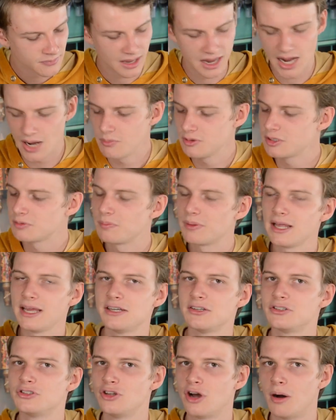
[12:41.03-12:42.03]
I would play
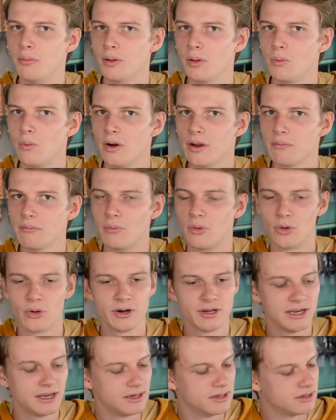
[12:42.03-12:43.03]
the Dobble one
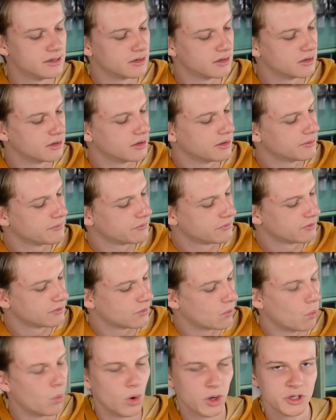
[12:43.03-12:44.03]
more than the
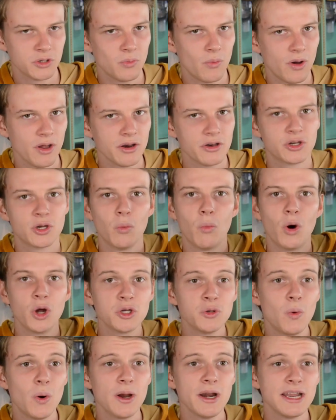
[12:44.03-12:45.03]
Whot one. The
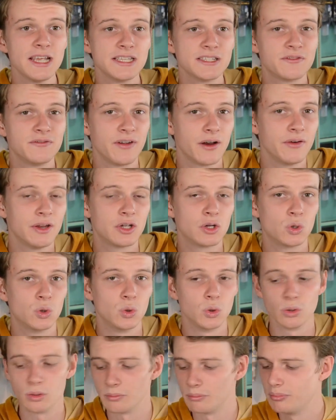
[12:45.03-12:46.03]
Whot one is very
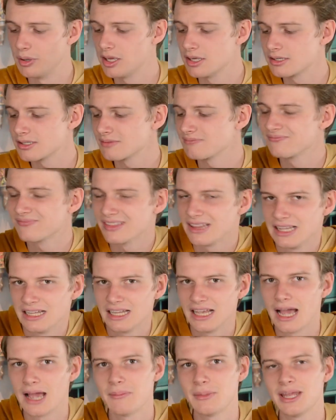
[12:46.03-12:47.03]
cool, but
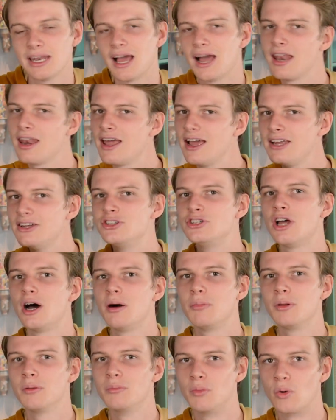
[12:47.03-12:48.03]
I mean, I like
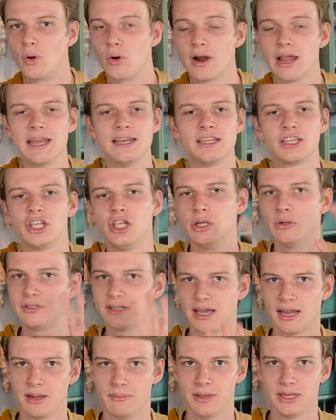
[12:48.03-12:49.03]
Dobble more and the cute
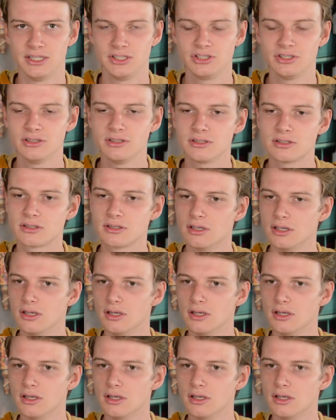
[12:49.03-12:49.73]
animations.